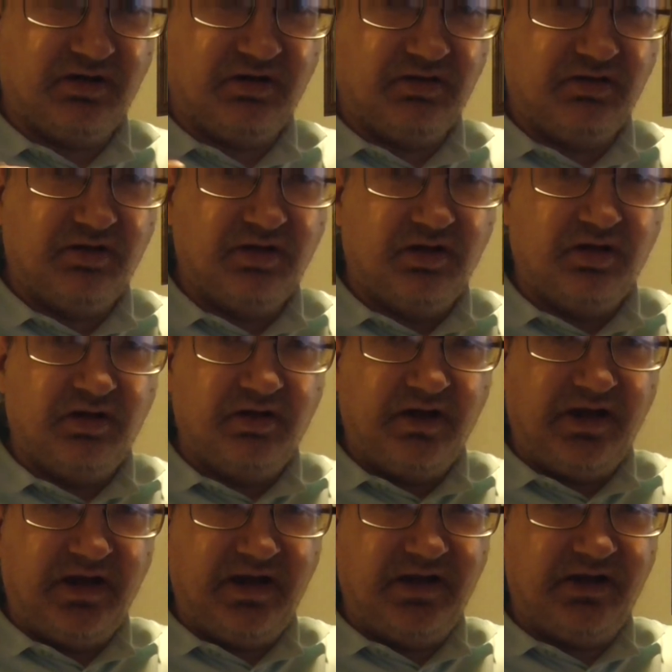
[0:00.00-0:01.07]
of
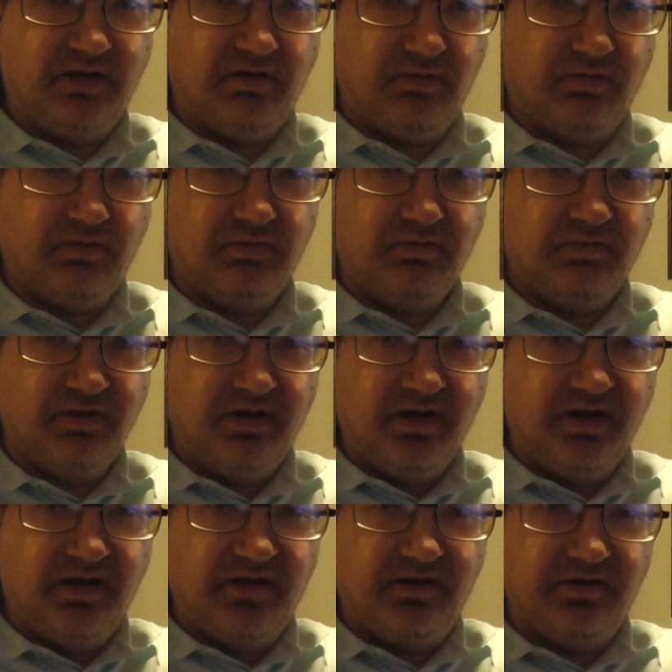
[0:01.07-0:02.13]
angle,
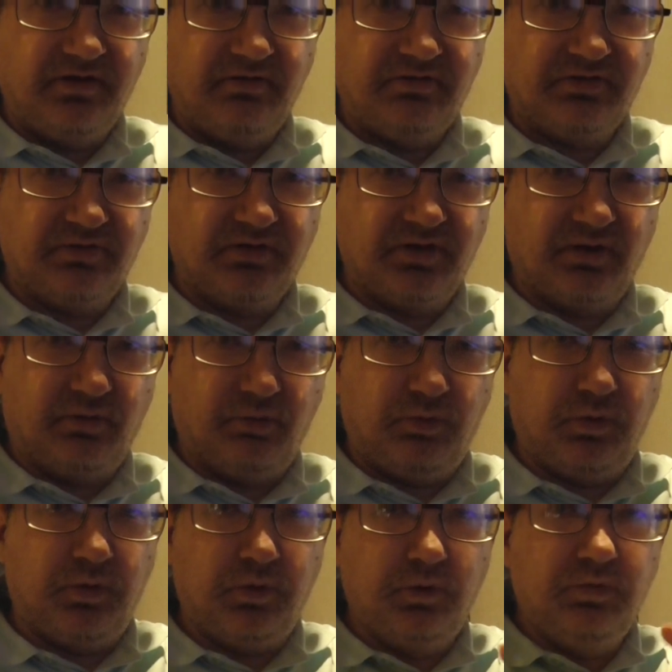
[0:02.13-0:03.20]
and he was able to go
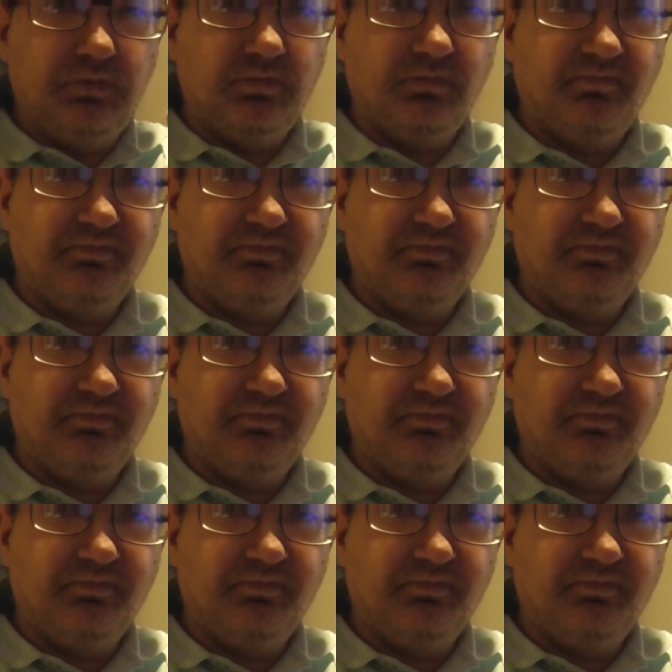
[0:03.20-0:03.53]
whoop,